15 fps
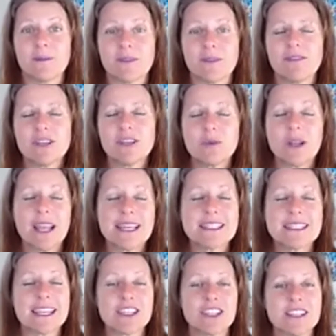
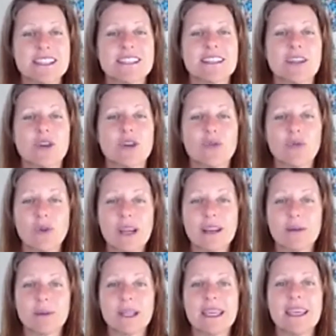Visualization is an
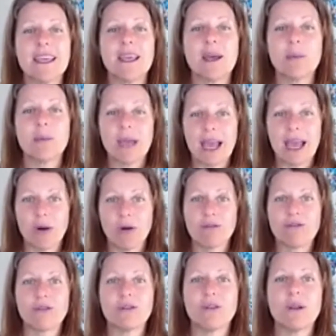incredibly
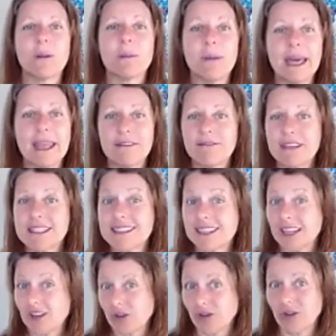powerful
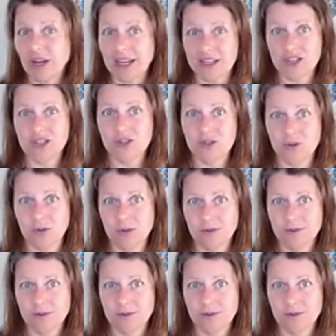manifesting and creation tool.